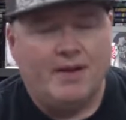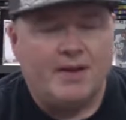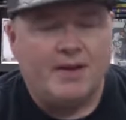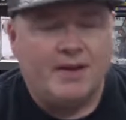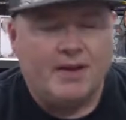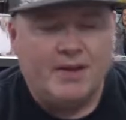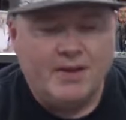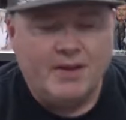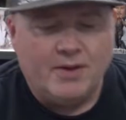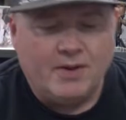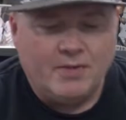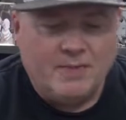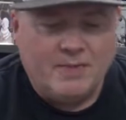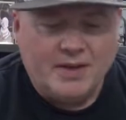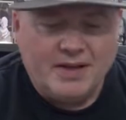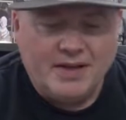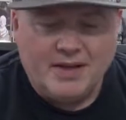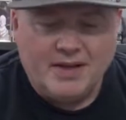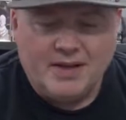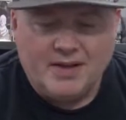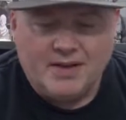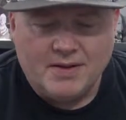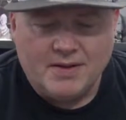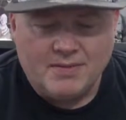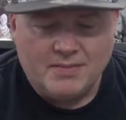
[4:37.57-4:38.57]
little
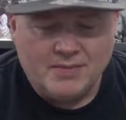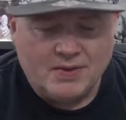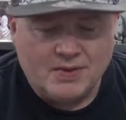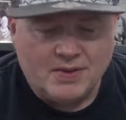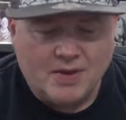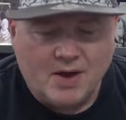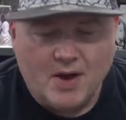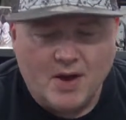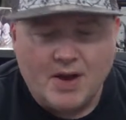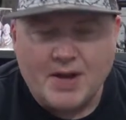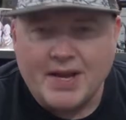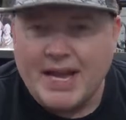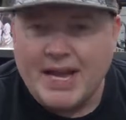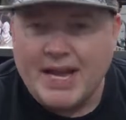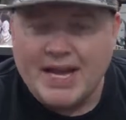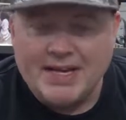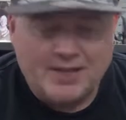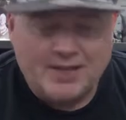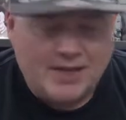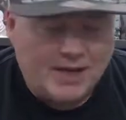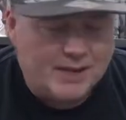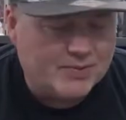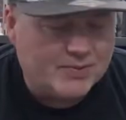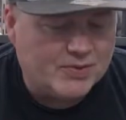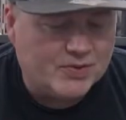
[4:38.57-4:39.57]
mini arcade
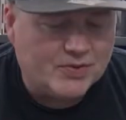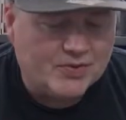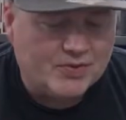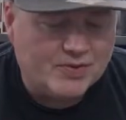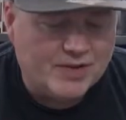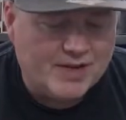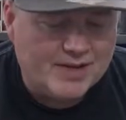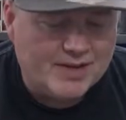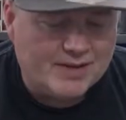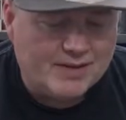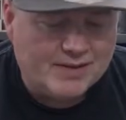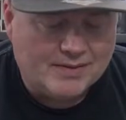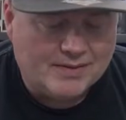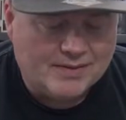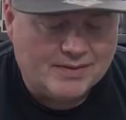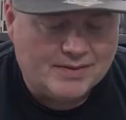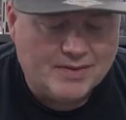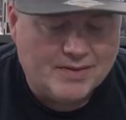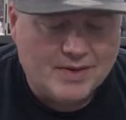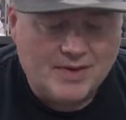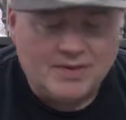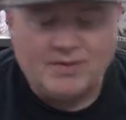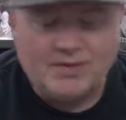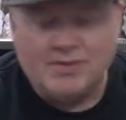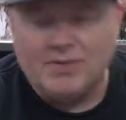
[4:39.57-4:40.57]
type screen,
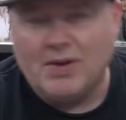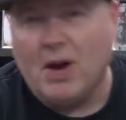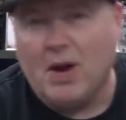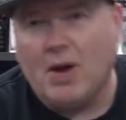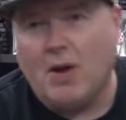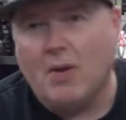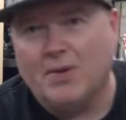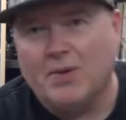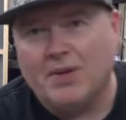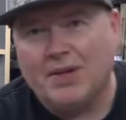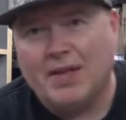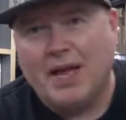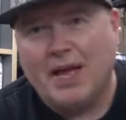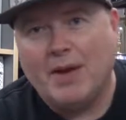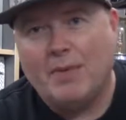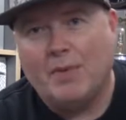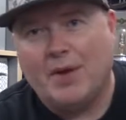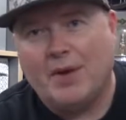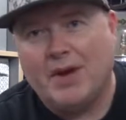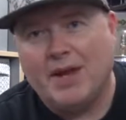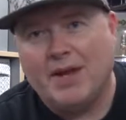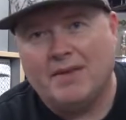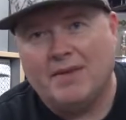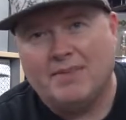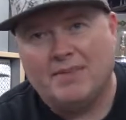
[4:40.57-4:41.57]
you can hold it that
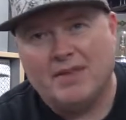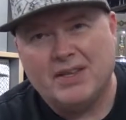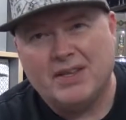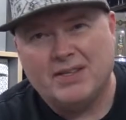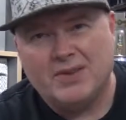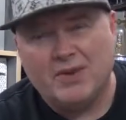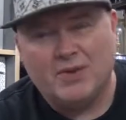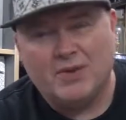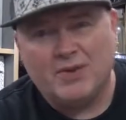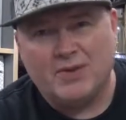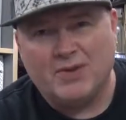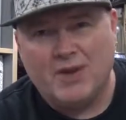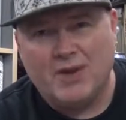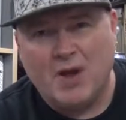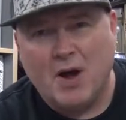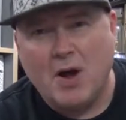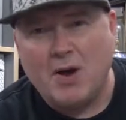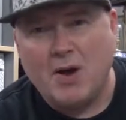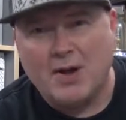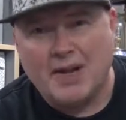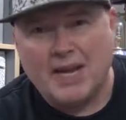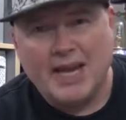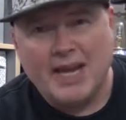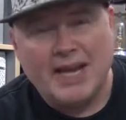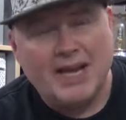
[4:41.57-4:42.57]
way. There's lots of
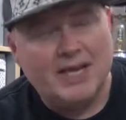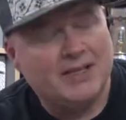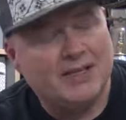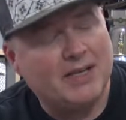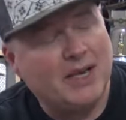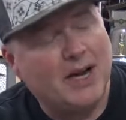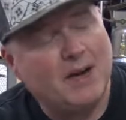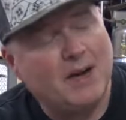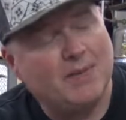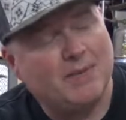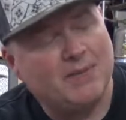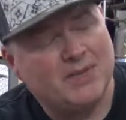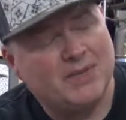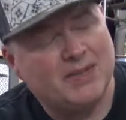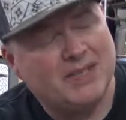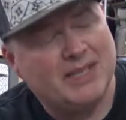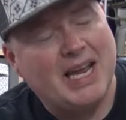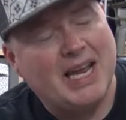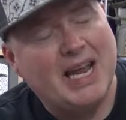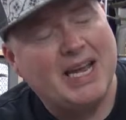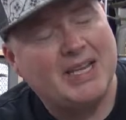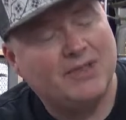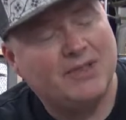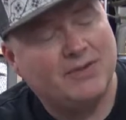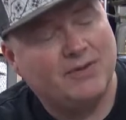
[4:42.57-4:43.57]
arcade type
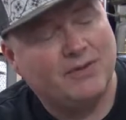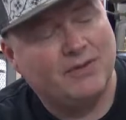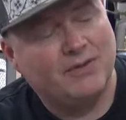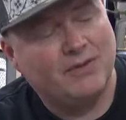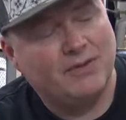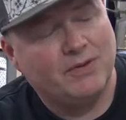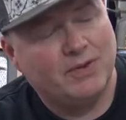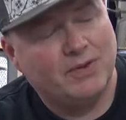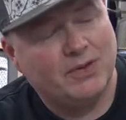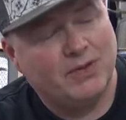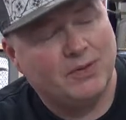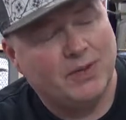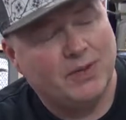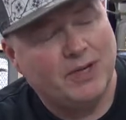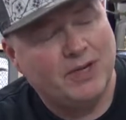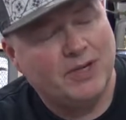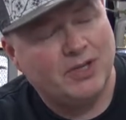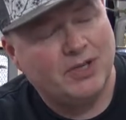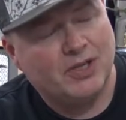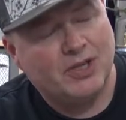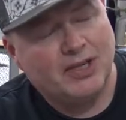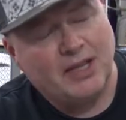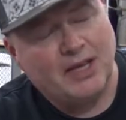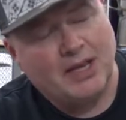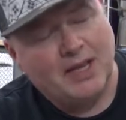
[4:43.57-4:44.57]
stands for the
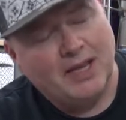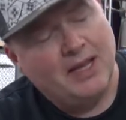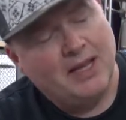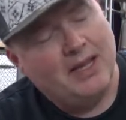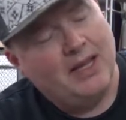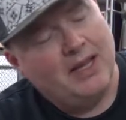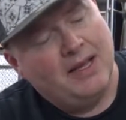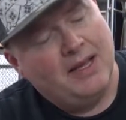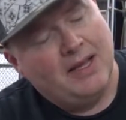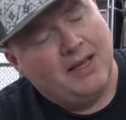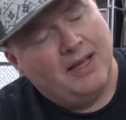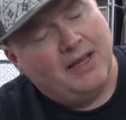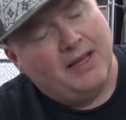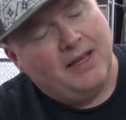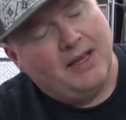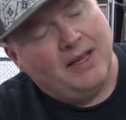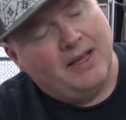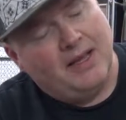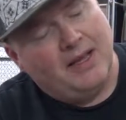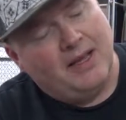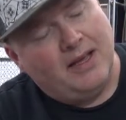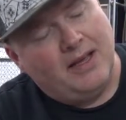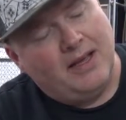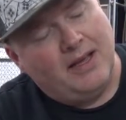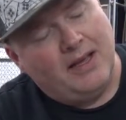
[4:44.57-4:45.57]
Switch.
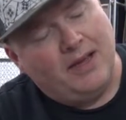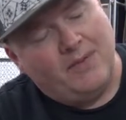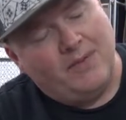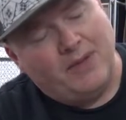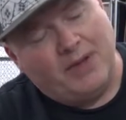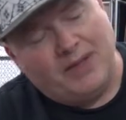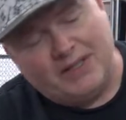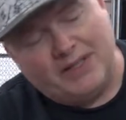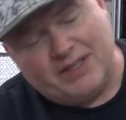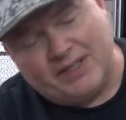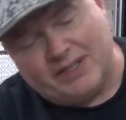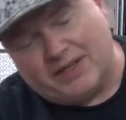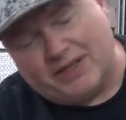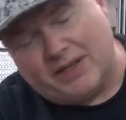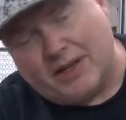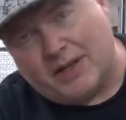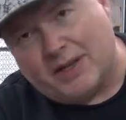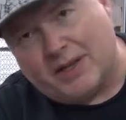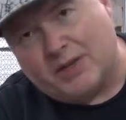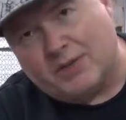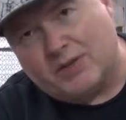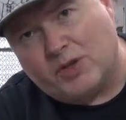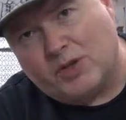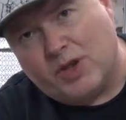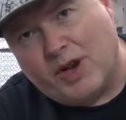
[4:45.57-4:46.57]
But this is
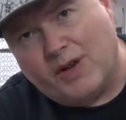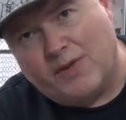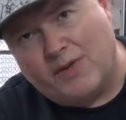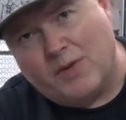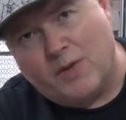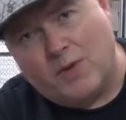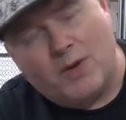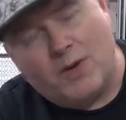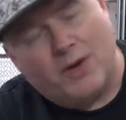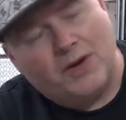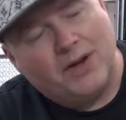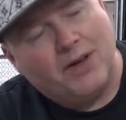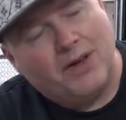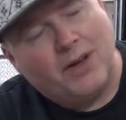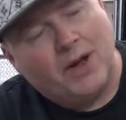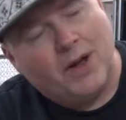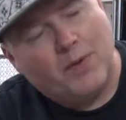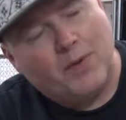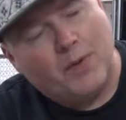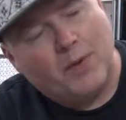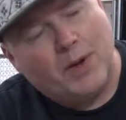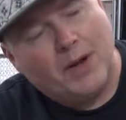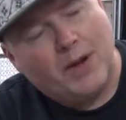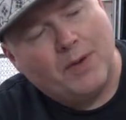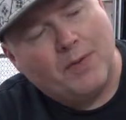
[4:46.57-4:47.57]
like a travel one, a
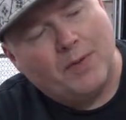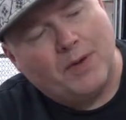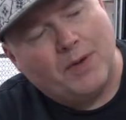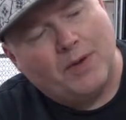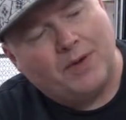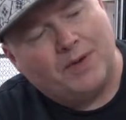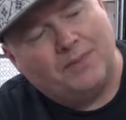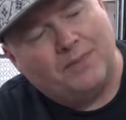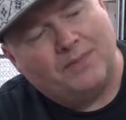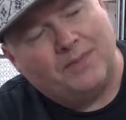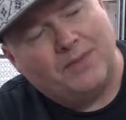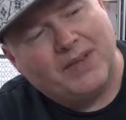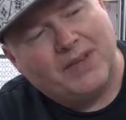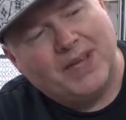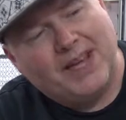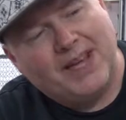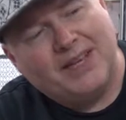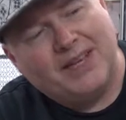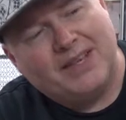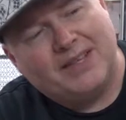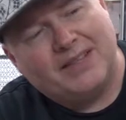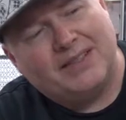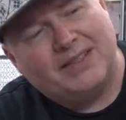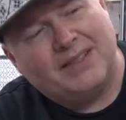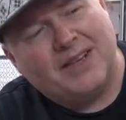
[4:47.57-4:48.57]
lightweight one,
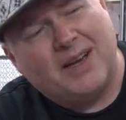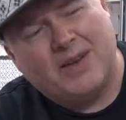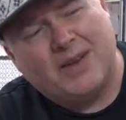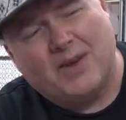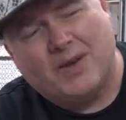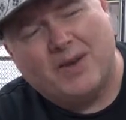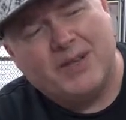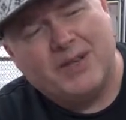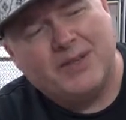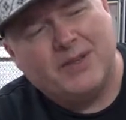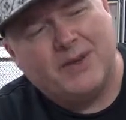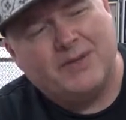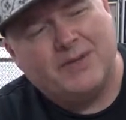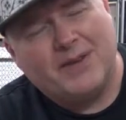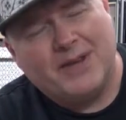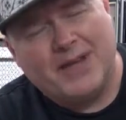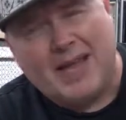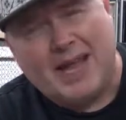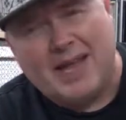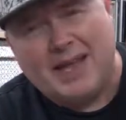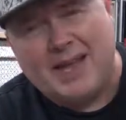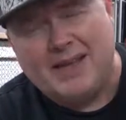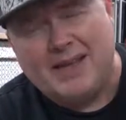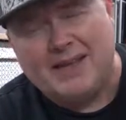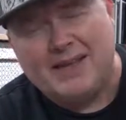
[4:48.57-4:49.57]
and I got this off at
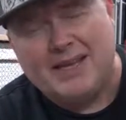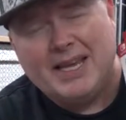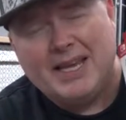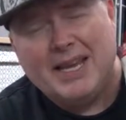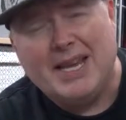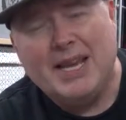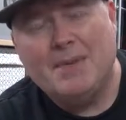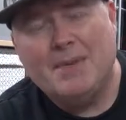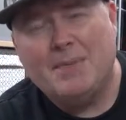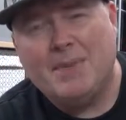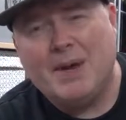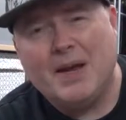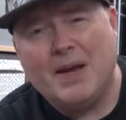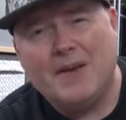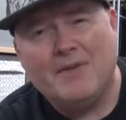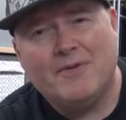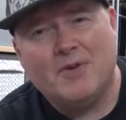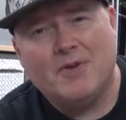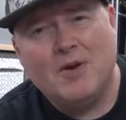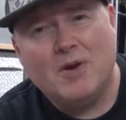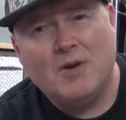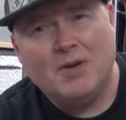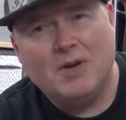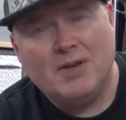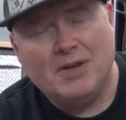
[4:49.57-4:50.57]
eBay
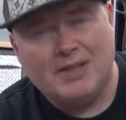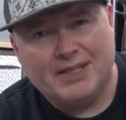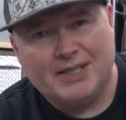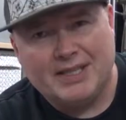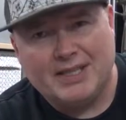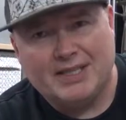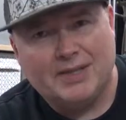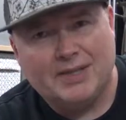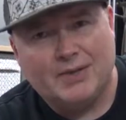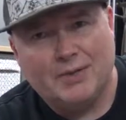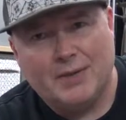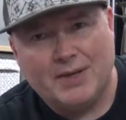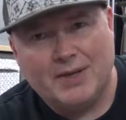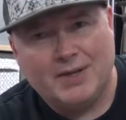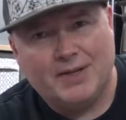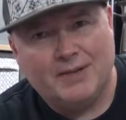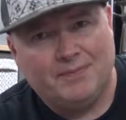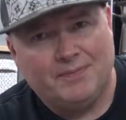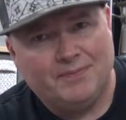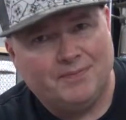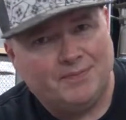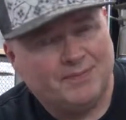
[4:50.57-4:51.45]
for only £6,